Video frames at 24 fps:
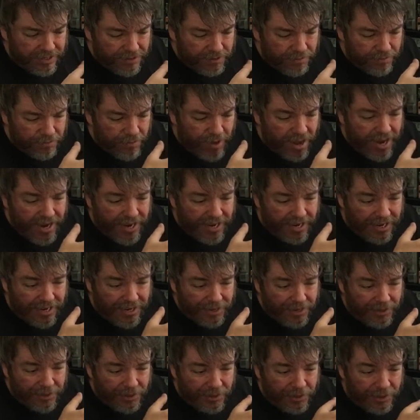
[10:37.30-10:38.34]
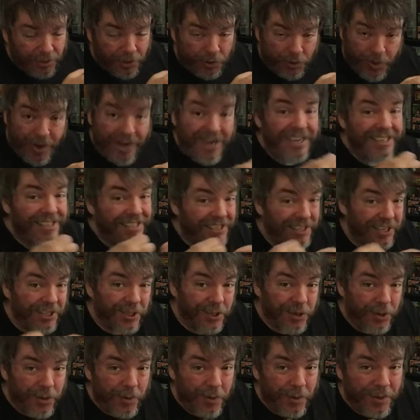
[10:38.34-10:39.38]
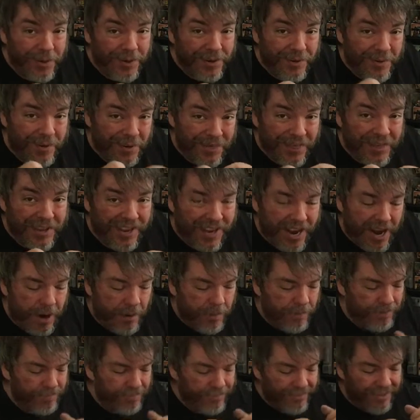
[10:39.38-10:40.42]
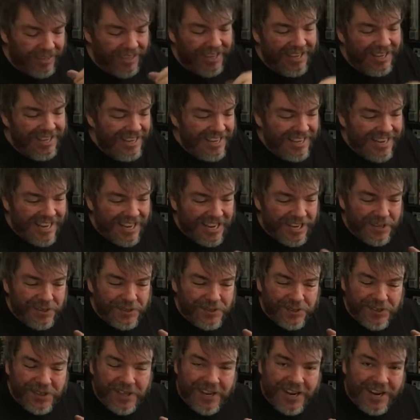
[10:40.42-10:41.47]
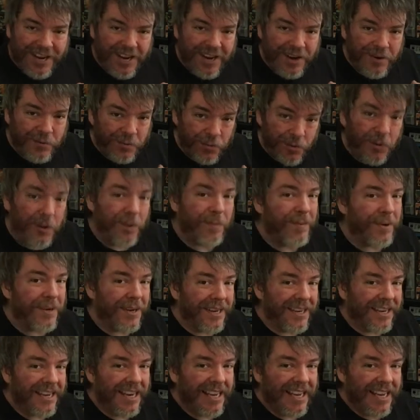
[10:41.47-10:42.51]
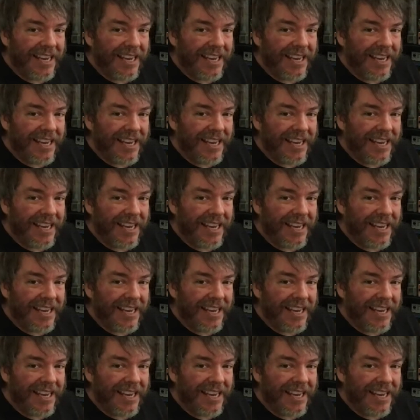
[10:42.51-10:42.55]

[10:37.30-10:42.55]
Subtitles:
My greatest issue with the game is the rulebook.